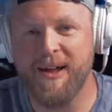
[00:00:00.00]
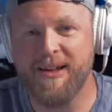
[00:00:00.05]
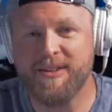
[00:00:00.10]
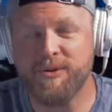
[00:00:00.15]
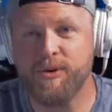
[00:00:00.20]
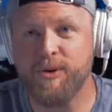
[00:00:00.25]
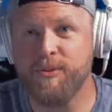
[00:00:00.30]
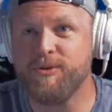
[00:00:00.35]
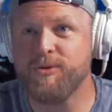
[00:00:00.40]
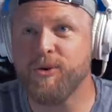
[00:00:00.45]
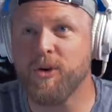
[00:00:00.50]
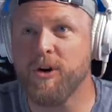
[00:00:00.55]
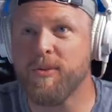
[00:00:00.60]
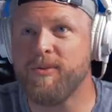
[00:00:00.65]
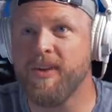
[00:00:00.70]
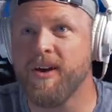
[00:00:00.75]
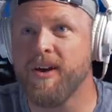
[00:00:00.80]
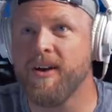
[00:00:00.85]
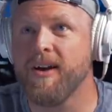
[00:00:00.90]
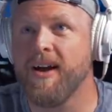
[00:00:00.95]
a lot to absorb
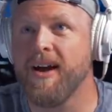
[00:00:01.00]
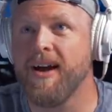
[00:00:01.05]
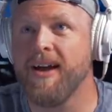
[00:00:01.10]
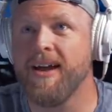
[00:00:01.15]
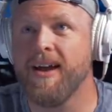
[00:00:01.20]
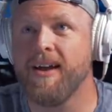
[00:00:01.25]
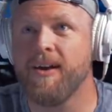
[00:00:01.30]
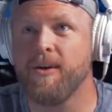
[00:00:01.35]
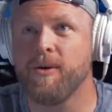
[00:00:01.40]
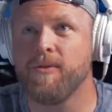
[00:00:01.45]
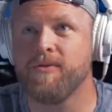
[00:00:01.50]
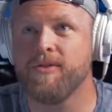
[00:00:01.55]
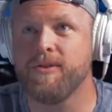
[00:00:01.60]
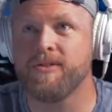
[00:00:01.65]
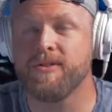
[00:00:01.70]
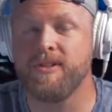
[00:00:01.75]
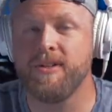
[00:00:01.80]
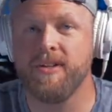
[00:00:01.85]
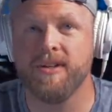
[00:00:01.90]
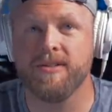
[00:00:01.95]
there. I, I don't know if
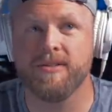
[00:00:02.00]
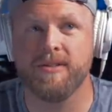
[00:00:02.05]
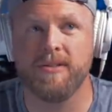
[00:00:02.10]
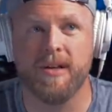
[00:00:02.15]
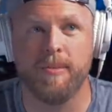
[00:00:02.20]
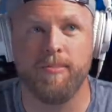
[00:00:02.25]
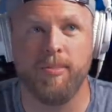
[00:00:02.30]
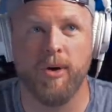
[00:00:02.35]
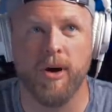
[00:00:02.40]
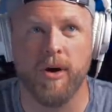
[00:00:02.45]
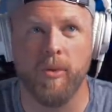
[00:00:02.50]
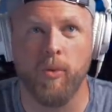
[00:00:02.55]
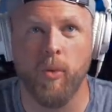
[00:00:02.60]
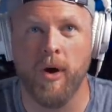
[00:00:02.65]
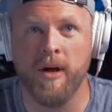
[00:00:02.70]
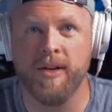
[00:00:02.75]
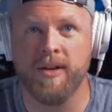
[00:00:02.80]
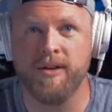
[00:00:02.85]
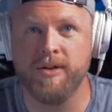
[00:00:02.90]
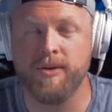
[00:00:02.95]
there's, he does a lot of part
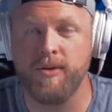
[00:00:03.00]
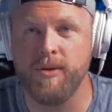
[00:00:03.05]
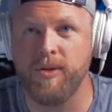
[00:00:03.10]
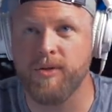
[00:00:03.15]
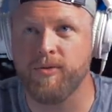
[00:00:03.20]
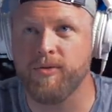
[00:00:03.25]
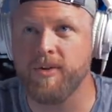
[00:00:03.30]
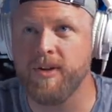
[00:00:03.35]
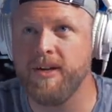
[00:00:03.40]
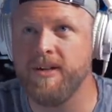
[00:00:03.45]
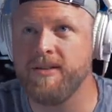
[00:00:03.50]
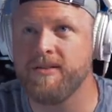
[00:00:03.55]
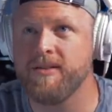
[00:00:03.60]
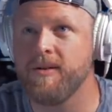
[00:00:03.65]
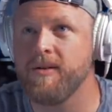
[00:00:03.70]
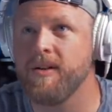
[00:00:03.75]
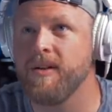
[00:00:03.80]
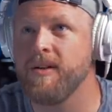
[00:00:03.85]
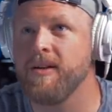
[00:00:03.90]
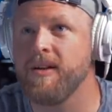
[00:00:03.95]
one, two, threes.
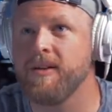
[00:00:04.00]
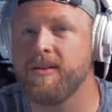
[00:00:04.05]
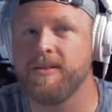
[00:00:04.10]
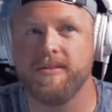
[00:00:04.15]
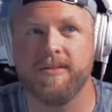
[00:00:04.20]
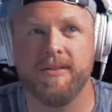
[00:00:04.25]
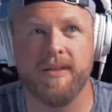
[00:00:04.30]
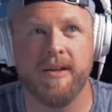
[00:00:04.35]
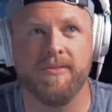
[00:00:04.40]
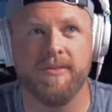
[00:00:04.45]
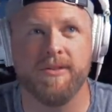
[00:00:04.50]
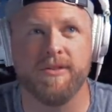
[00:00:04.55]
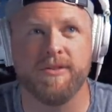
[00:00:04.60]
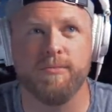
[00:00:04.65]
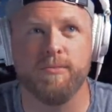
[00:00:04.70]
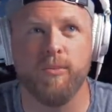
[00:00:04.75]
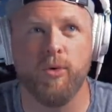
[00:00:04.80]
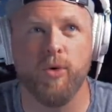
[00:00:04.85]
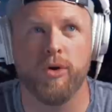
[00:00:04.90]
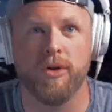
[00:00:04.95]
I, would like to see if there's
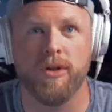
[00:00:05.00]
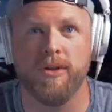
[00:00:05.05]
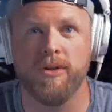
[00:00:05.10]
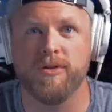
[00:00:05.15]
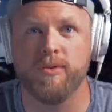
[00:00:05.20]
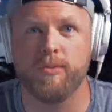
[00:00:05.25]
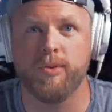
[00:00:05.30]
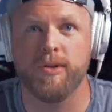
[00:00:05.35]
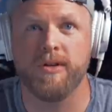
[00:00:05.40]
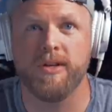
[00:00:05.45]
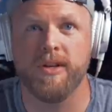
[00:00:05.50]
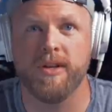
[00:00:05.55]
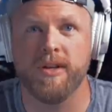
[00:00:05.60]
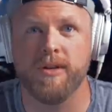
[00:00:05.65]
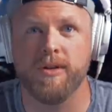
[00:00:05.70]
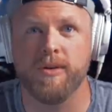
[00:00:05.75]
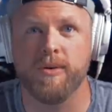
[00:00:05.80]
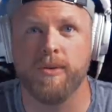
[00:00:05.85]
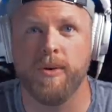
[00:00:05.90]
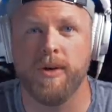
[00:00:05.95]
more to this
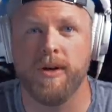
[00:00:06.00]
particular